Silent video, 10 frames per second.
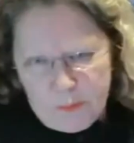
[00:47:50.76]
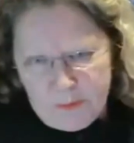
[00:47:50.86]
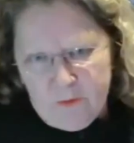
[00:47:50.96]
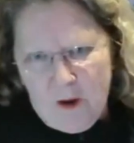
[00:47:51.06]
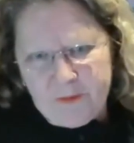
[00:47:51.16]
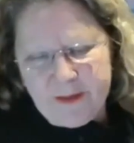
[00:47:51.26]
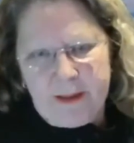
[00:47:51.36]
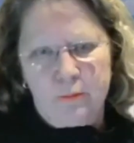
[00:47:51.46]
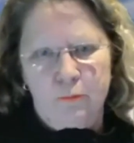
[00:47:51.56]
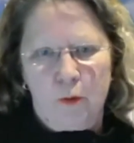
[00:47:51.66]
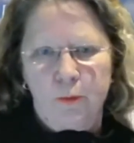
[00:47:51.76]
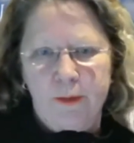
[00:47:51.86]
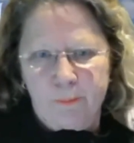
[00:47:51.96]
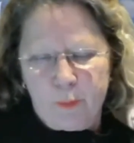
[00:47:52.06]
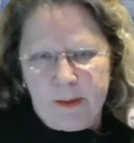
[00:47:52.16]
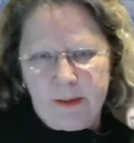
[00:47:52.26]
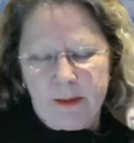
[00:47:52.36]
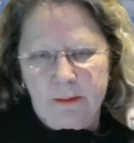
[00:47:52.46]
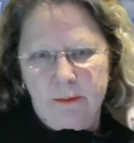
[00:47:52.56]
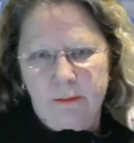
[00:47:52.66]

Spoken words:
you've got the sail rolled and put in it.